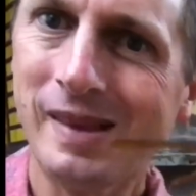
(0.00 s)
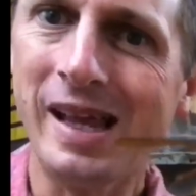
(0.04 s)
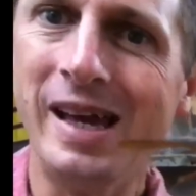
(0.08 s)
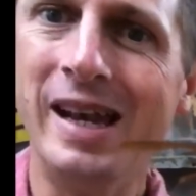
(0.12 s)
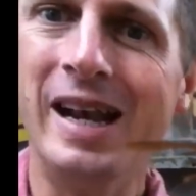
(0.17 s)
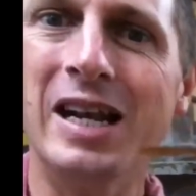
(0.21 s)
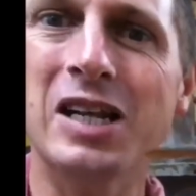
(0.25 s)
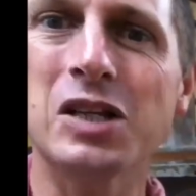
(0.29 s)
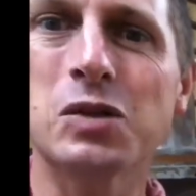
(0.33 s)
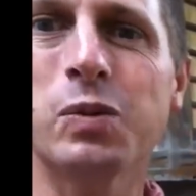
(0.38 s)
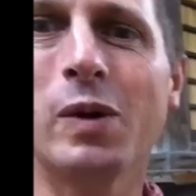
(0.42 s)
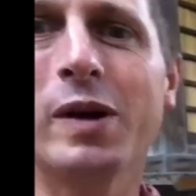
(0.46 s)
And
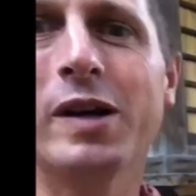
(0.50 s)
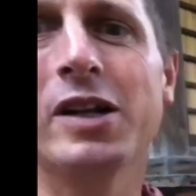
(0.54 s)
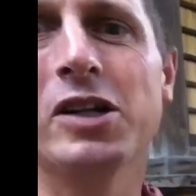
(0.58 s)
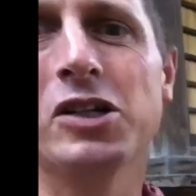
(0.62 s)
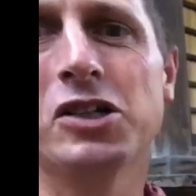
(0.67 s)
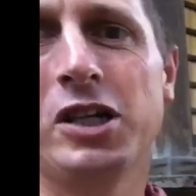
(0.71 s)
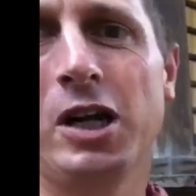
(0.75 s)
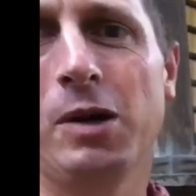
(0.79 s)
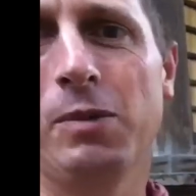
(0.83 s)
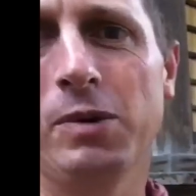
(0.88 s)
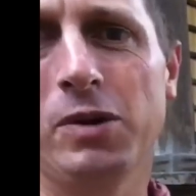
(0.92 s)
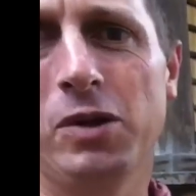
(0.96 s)
I just wanted to
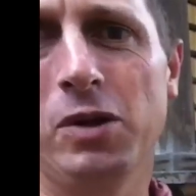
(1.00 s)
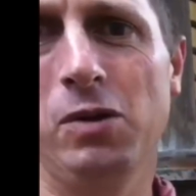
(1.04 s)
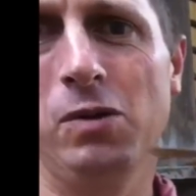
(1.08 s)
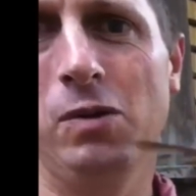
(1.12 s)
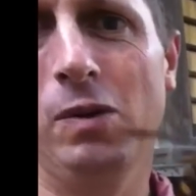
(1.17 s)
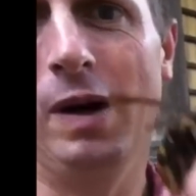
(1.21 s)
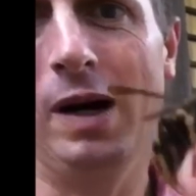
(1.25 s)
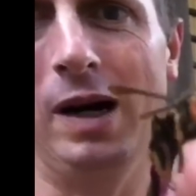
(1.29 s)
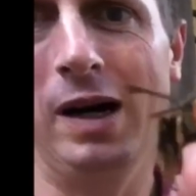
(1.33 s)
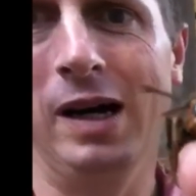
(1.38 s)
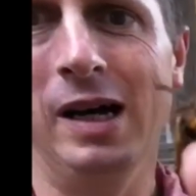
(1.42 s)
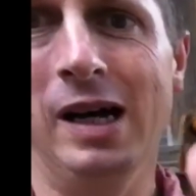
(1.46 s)
share with
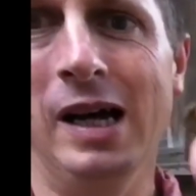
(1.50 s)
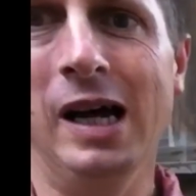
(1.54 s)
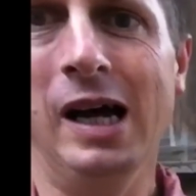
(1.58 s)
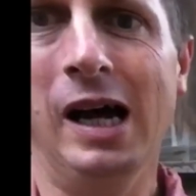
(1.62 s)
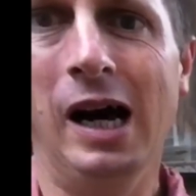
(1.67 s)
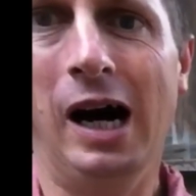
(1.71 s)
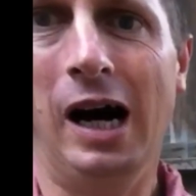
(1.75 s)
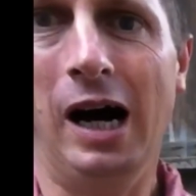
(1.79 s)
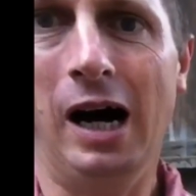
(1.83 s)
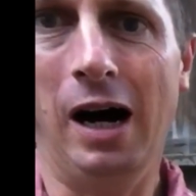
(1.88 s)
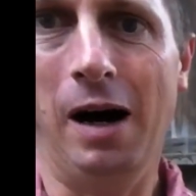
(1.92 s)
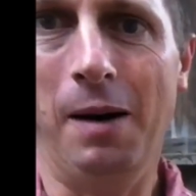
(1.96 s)
you,
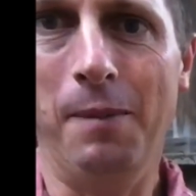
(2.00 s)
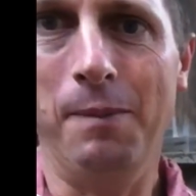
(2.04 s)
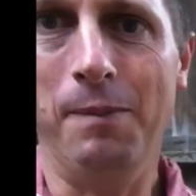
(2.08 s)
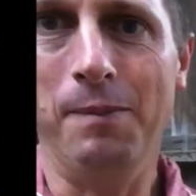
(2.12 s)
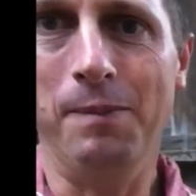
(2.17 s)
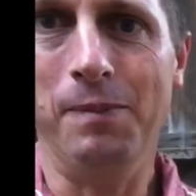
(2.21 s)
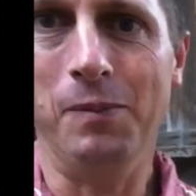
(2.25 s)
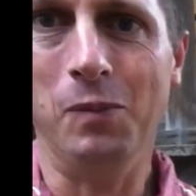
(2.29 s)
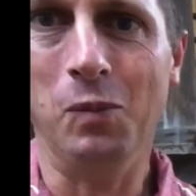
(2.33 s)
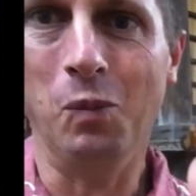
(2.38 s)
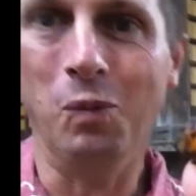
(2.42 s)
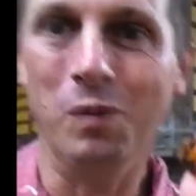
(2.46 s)
what
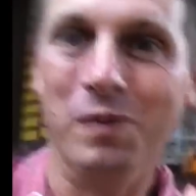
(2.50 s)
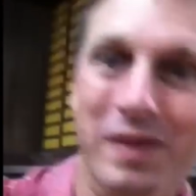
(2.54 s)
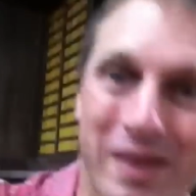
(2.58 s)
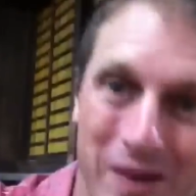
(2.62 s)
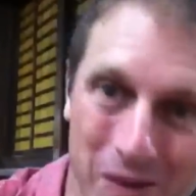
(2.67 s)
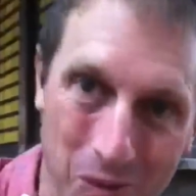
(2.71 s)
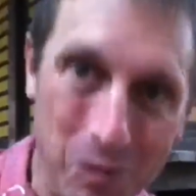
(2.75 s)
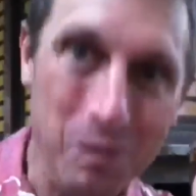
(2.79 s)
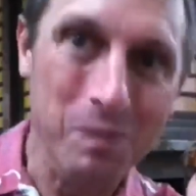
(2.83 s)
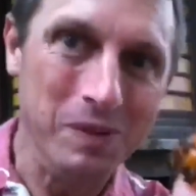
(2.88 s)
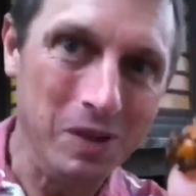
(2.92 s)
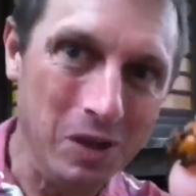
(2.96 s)

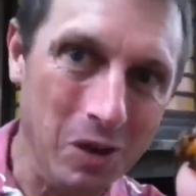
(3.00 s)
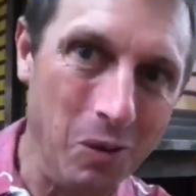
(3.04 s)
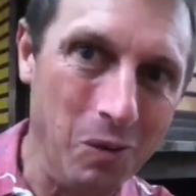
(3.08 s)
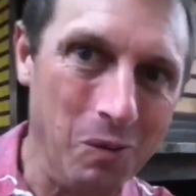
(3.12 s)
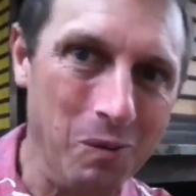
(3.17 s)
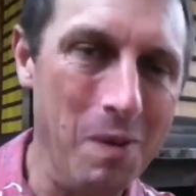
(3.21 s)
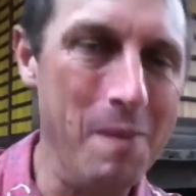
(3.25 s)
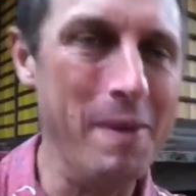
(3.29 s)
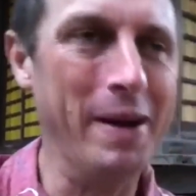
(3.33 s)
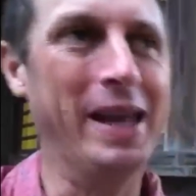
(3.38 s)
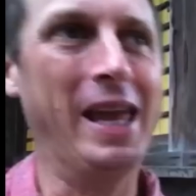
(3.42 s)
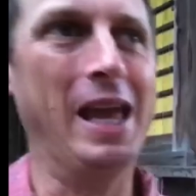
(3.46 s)

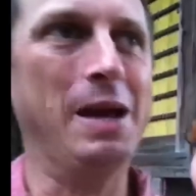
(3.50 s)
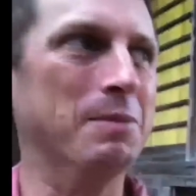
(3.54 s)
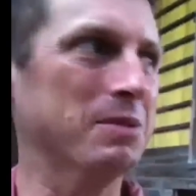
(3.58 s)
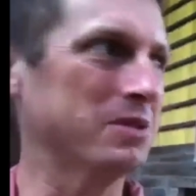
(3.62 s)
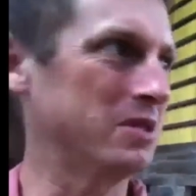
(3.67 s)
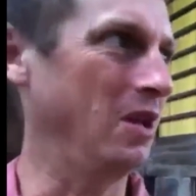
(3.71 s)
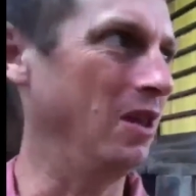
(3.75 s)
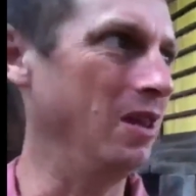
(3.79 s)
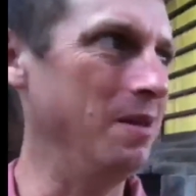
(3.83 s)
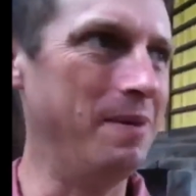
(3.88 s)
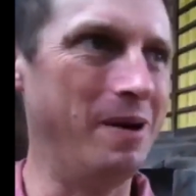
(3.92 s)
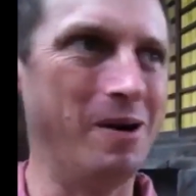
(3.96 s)
my game
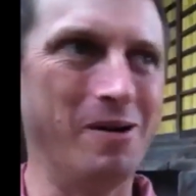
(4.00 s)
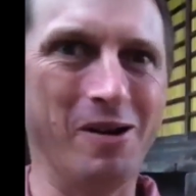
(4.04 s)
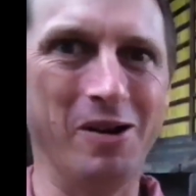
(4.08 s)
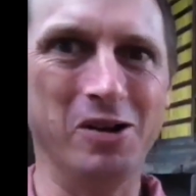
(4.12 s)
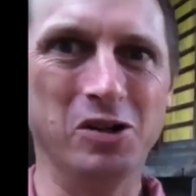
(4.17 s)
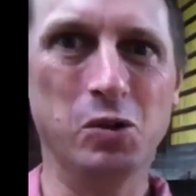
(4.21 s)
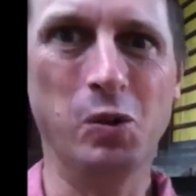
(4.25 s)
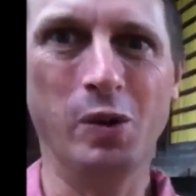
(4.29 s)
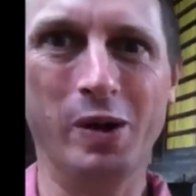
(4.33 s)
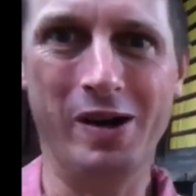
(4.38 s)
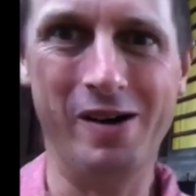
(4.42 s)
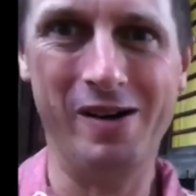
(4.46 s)
was all about on
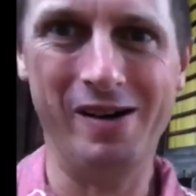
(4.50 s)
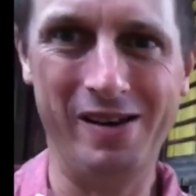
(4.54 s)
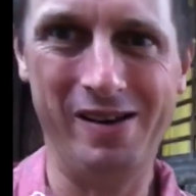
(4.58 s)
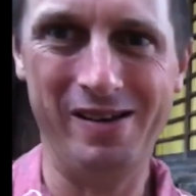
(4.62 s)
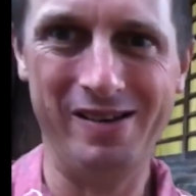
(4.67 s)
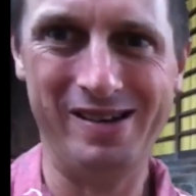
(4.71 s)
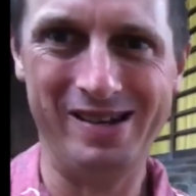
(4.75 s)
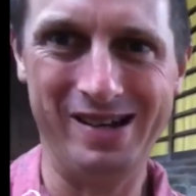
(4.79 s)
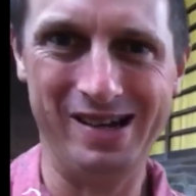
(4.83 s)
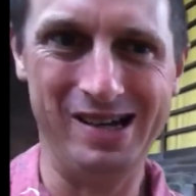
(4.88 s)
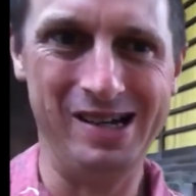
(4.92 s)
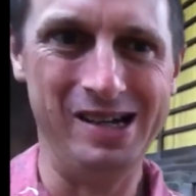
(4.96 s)
Twitter
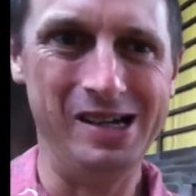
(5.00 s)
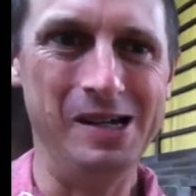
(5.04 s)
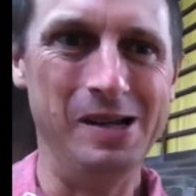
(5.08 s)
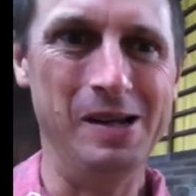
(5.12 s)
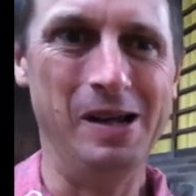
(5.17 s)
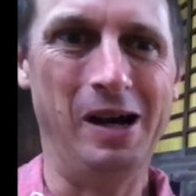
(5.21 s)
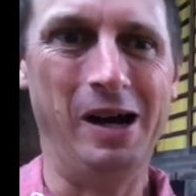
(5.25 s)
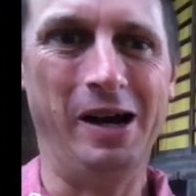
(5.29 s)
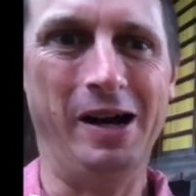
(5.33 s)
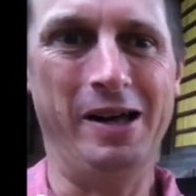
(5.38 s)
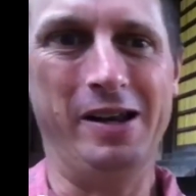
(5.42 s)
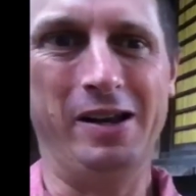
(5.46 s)

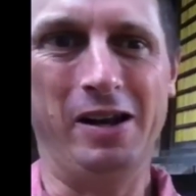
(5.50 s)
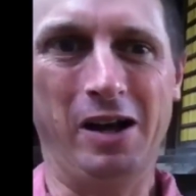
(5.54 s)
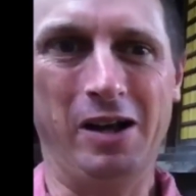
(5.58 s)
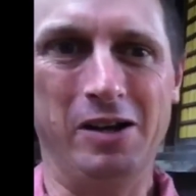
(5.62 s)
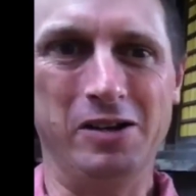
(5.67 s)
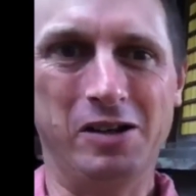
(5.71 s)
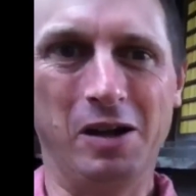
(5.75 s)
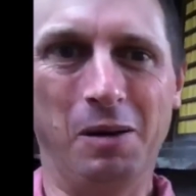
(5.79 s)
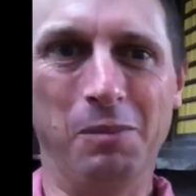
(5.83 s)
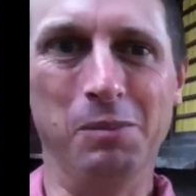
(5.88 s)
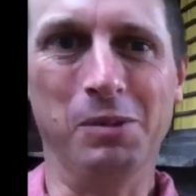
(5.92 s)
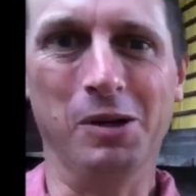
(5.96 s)
and
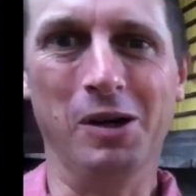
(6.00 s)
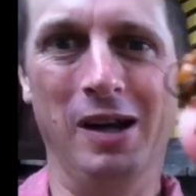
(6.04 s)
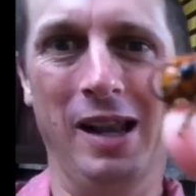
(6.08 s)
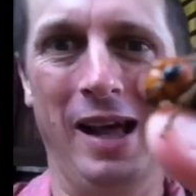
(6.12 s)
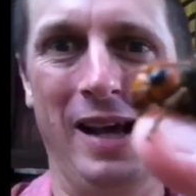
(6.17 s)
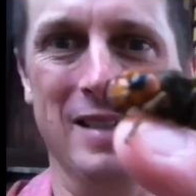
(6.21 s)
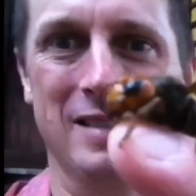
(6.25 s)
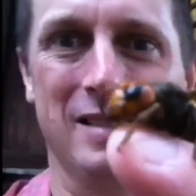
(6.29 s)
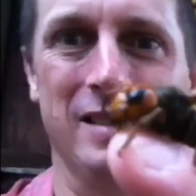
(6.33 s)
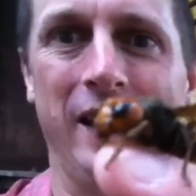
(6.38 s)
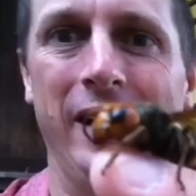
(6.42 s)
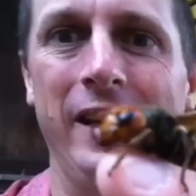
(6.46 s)
on Tumblr
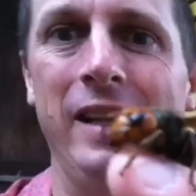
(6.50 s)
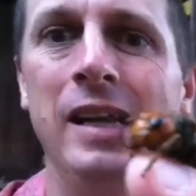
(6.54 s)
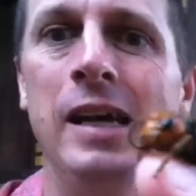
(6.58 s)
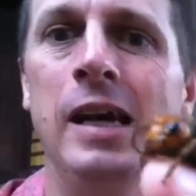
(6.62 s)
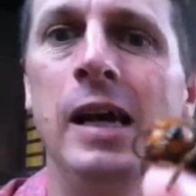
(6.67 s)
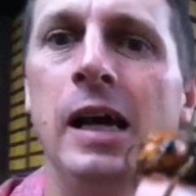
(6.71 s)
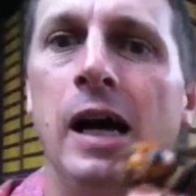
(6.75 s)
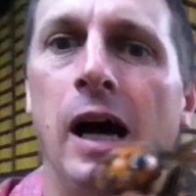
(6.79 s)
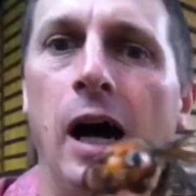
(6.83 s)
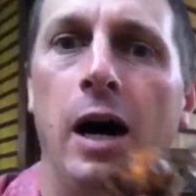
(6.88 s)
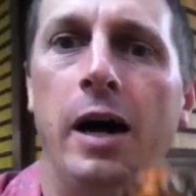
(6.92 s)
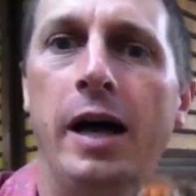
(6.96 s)
last night.
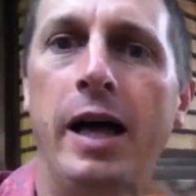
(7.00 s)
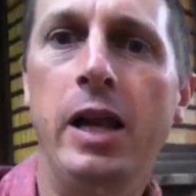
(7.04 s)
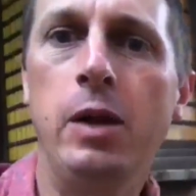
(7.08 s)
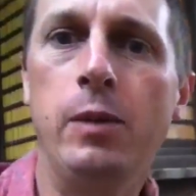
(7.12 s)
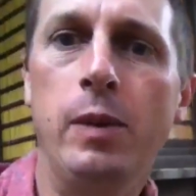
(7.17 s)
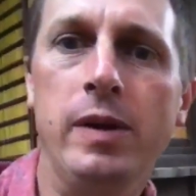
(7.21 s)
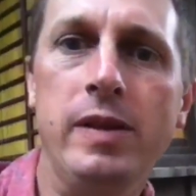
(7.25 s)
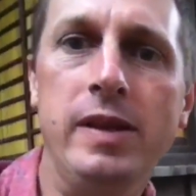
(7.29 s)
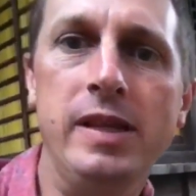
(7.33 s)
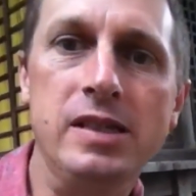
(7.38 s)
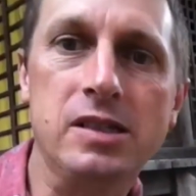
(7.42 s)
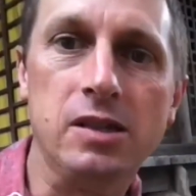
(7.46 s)

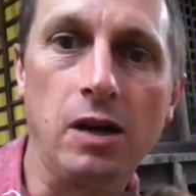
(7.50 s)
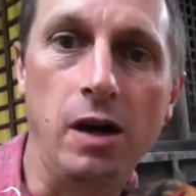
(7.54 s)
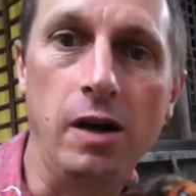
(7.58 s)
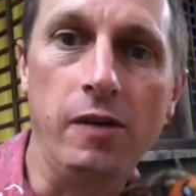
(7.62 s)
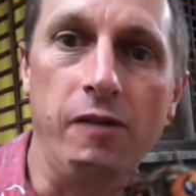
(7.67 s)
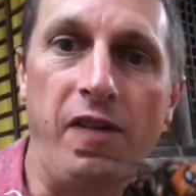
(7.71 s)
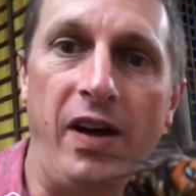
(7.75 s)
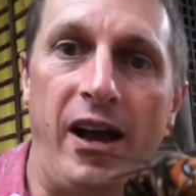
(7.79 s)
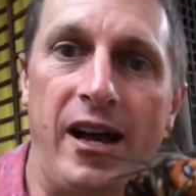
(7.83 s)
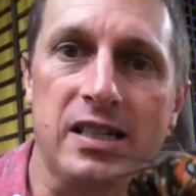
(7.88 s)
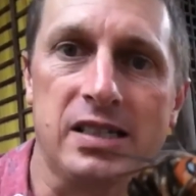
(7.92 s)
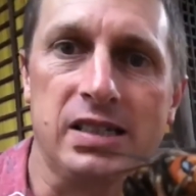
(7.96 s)
Anyway, these are
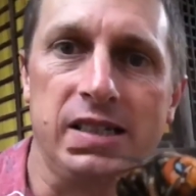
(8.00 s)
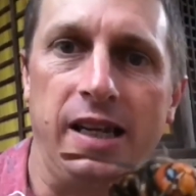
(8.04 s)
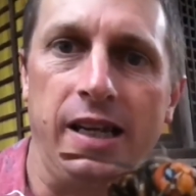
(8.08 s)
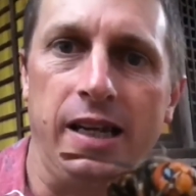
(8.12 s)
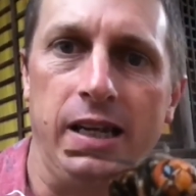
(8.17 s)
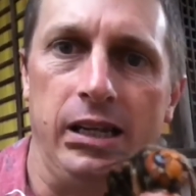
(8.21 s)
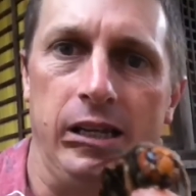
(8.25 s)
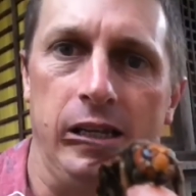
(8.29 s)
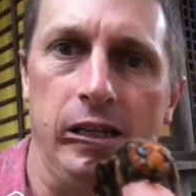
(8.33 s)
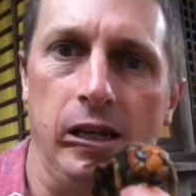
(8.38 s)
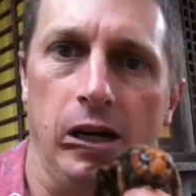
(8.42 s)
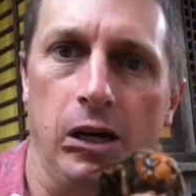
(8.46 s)

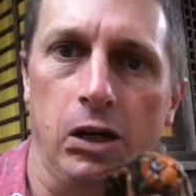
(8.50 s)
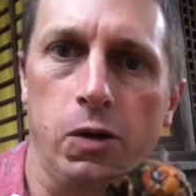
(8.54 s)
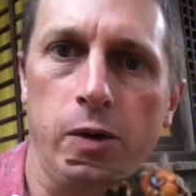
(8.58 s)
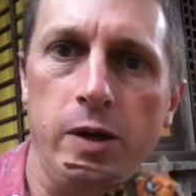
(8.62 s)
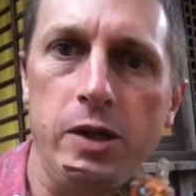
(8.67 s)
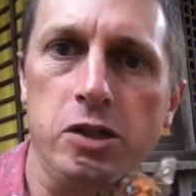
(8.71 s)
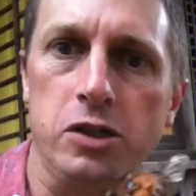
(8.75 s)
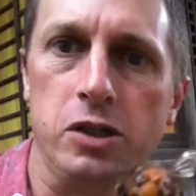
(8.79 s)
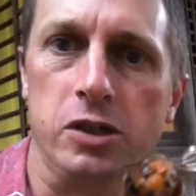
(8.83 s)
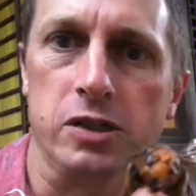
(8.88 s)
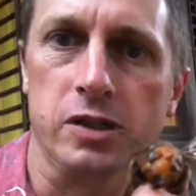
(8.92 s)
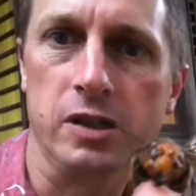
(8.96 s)
fascinating
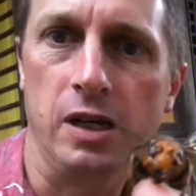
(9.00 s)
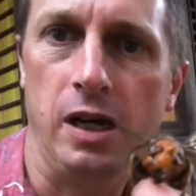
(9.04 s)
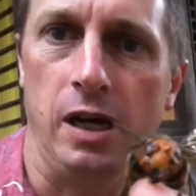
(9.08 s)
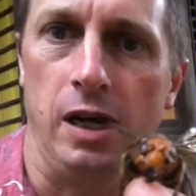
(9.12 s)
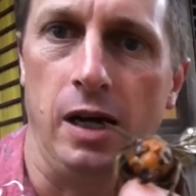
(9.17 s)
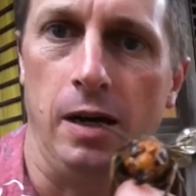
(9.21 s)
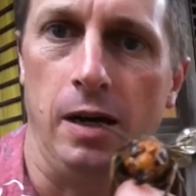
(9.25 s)
creatures.